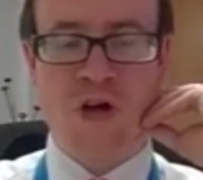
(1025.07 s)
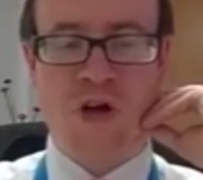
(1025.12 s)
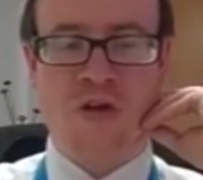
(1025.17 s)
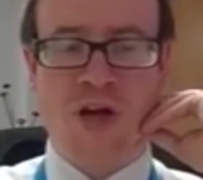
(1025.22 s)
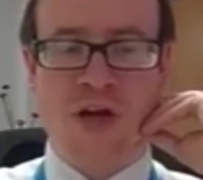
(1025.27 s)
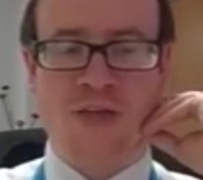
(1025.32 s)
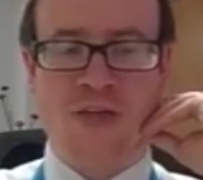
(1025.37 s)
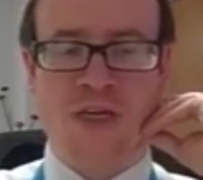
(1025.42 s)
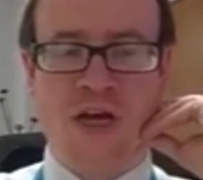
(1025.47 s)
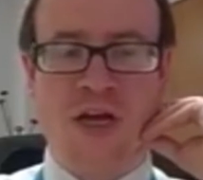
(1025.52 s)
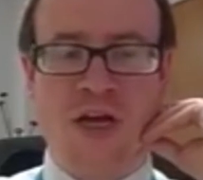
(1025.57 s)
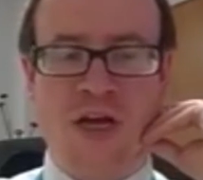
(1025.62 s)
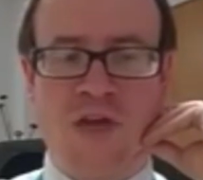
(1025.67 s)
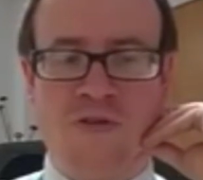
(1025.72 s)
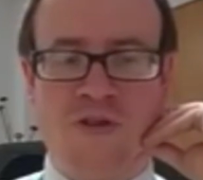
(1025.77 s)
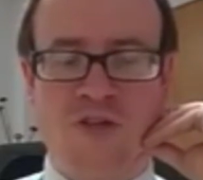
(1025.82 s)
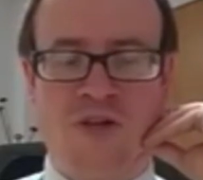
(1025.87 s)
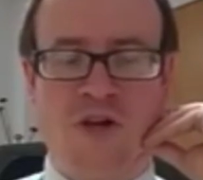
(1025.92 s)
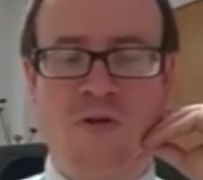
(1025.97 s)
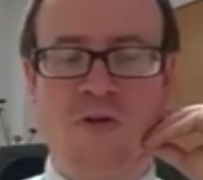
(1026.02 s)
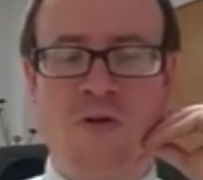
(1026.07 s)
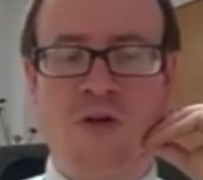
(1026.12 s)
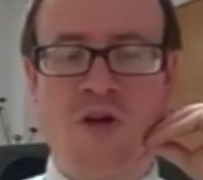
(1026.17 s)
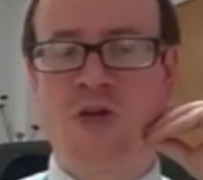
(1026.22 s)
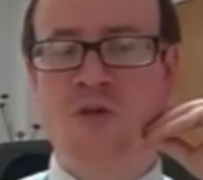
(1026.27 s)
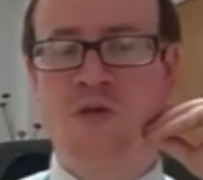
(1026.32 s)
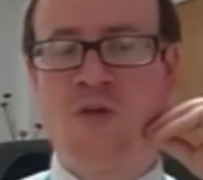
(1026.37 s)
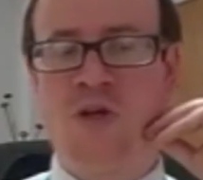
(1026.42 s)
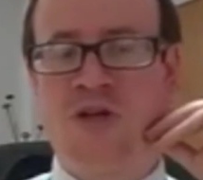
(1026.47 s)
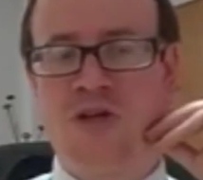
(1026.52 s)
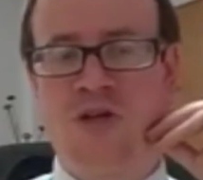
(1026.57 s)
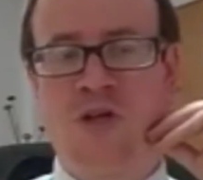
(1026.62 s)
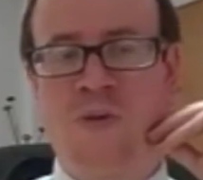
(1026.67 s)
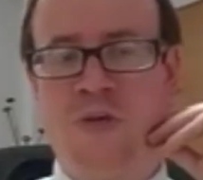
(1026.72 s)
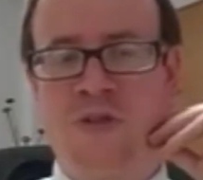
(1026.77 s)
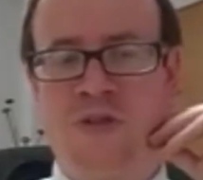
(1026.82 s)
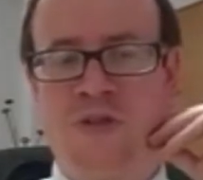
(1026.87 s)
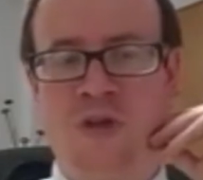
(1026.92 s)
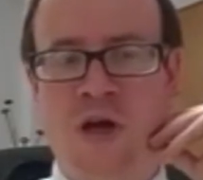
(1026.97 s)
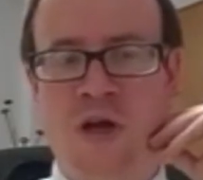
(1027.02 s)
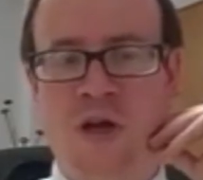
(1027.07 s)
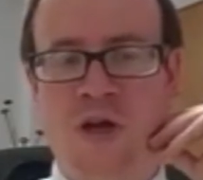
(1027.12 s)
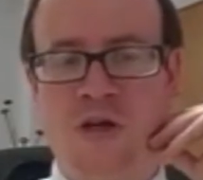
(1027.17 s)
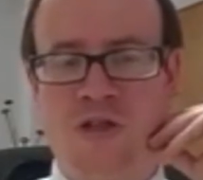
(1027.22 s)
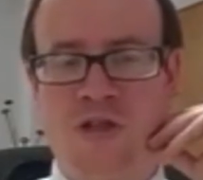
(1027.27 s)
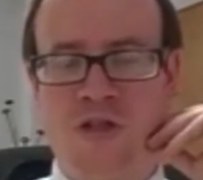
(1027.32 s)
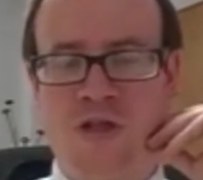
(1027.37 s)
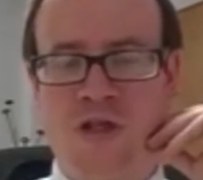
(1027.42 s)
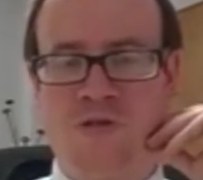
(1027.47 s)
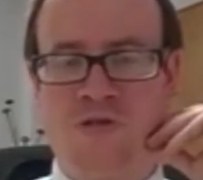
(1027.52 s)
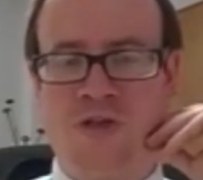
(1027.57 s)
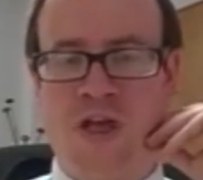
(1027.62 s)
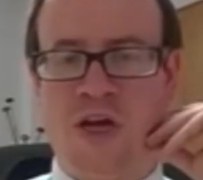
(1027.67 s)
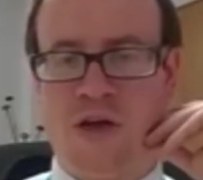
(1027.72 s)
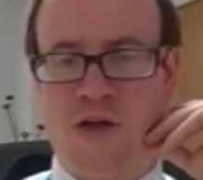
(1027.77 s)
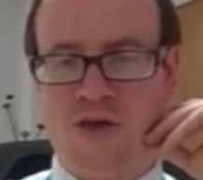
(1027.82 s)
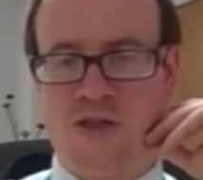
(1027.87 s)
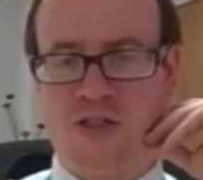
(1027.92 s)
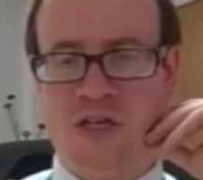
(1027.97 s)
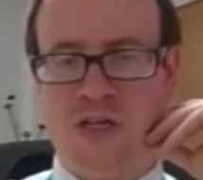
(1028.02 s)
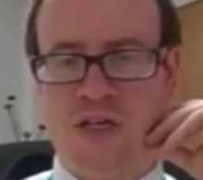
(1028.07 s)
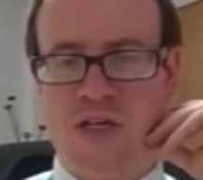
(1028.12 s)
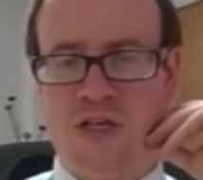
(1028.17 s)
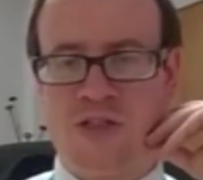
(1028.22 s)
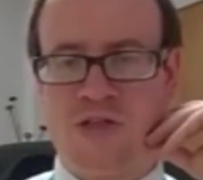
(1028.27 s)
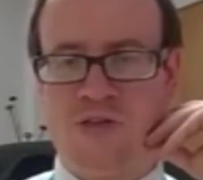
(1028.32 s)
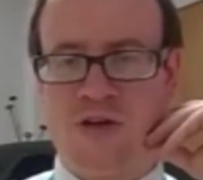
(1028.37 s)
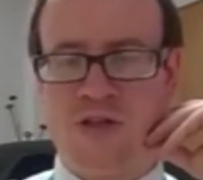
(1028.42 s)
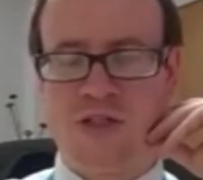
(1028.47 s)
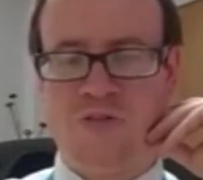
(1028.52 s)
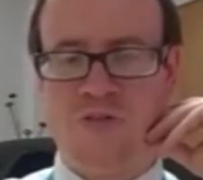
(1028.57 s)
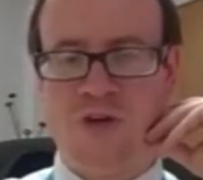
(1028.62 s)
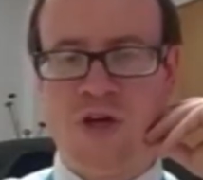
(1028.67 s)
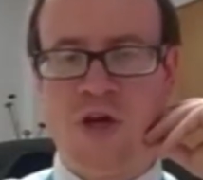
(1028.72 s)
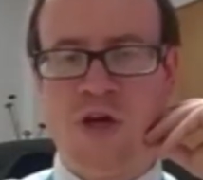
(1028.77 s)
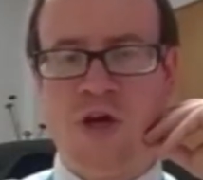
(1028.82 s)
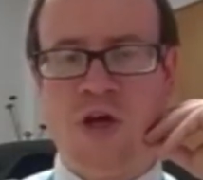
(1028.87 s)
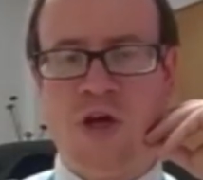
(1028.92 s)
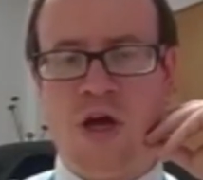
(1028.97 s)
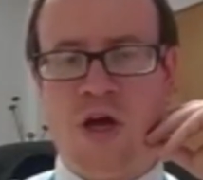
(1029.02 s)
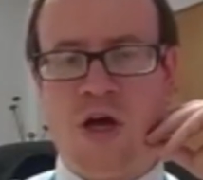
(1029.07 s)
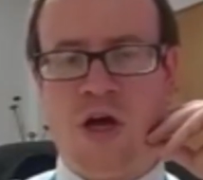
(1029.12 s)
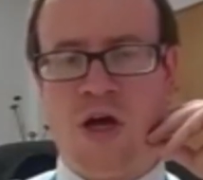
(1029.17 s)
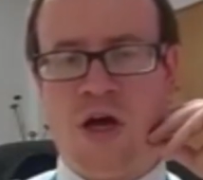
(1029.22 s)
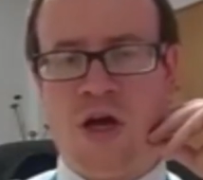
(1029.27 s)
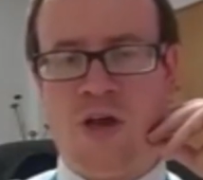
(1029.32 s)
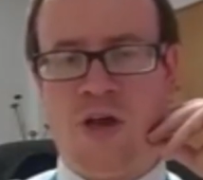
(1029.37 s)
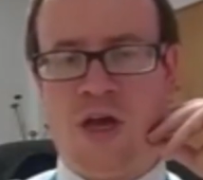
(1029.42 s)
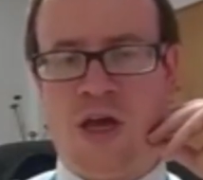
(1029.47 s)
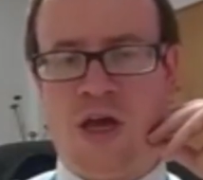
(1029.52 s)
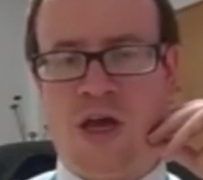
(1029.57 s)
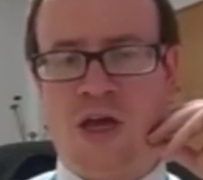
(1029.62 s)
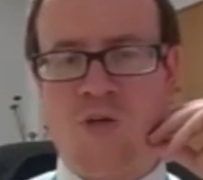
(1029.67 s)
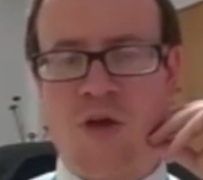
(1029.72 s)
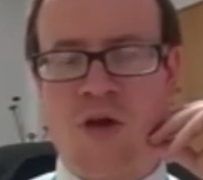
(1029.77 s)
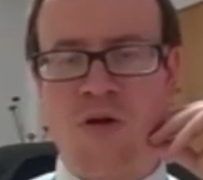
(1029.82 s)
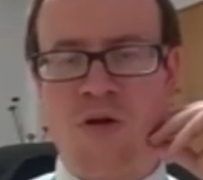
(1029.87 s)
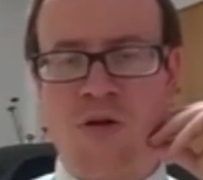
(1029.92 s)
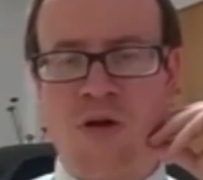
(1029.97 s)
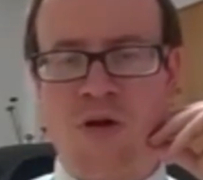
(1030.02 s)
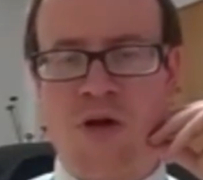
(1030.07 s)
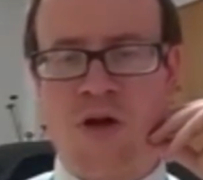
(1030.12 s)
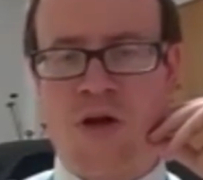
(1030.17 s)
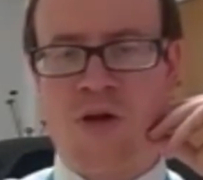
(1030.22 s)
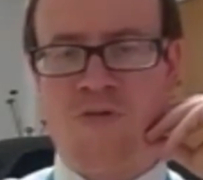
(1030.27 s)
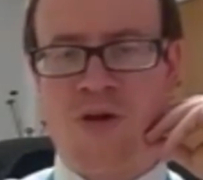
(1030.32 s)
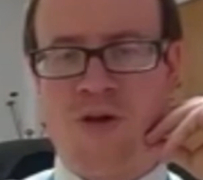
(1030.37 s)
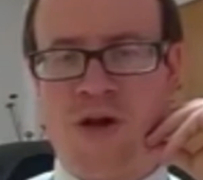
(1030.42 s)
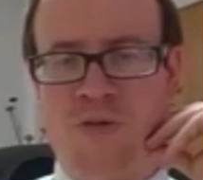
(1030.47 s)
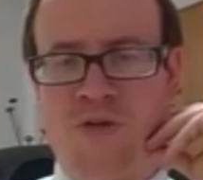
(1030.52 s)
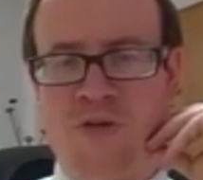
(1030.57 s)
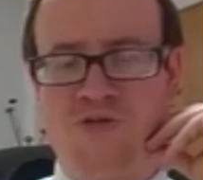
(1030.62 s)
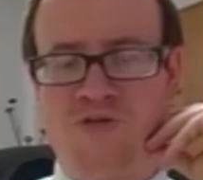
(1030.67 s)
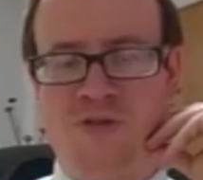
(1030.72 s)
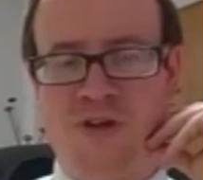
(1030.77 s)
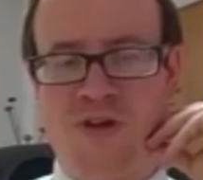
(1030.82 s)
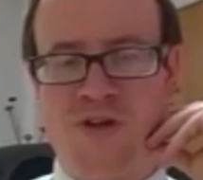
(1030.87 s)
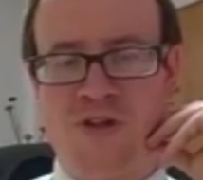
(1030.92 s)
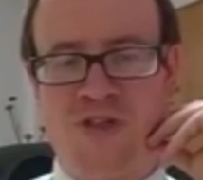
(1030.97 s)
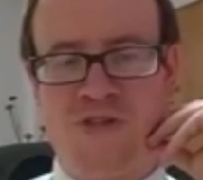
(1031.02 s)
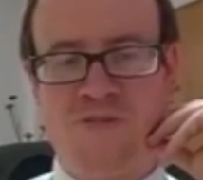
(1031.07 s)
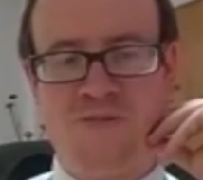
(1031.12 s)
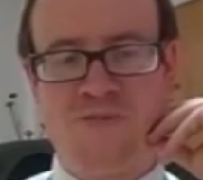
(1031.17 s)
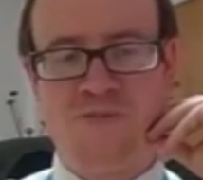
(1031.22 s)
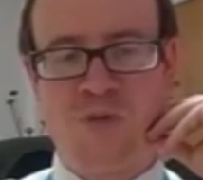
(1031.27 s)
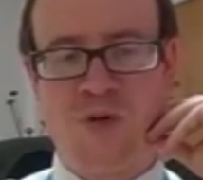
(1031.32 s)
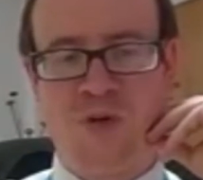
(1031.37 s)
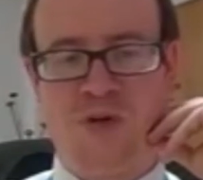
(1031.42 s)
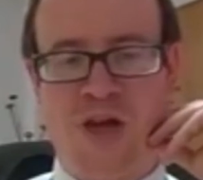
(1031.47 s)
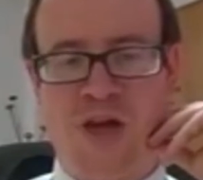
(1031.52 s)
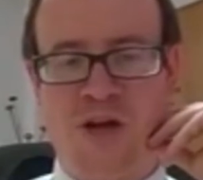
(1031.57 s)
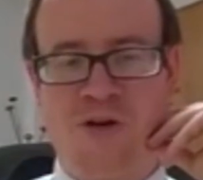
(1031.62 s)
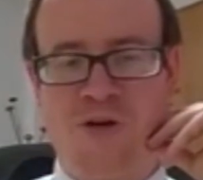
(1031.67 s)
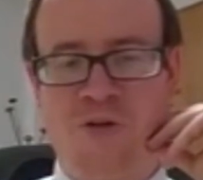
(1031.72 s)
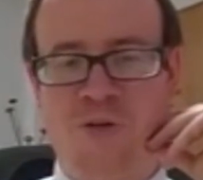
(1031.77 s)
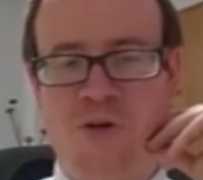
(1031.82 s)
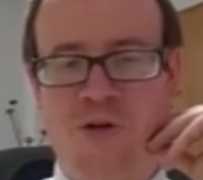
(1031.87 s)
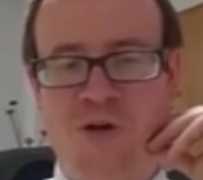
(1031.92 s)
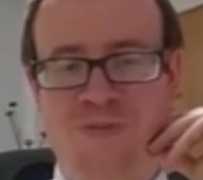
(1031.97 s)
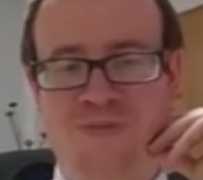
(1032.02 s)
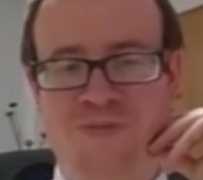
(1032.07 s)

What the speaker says: that day if it's not work experience to come into the college and use the LRCs and the rest of it, and they can be good learning environments for you too. But yeah, good point.